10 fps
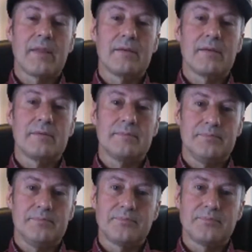
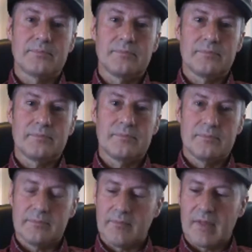
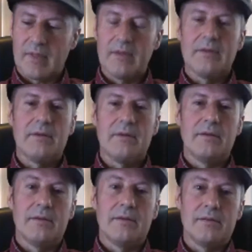
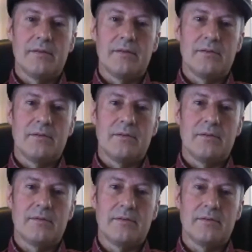
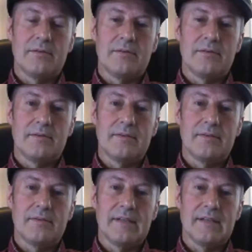
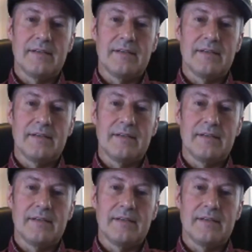This person isn't speaking.